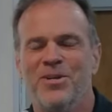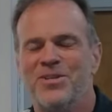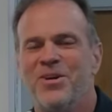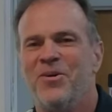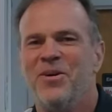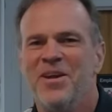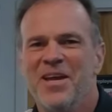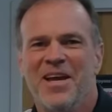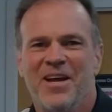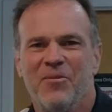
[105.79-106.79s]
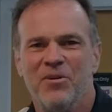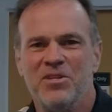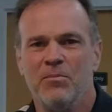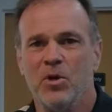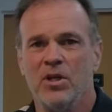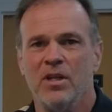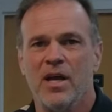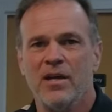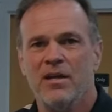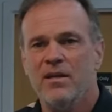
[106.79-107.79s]
So uh, wish him good
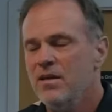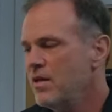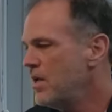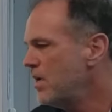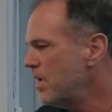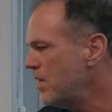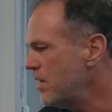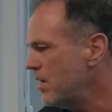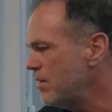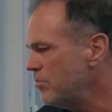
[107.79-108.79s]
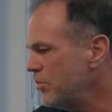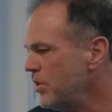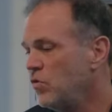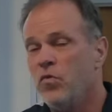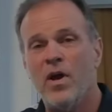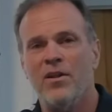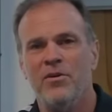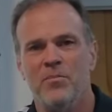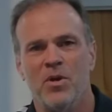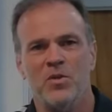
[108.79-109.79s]
luck, and uh, please follow
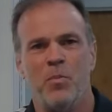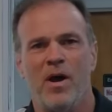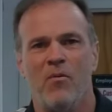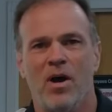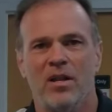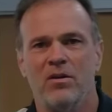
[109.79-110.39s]
him on Walla.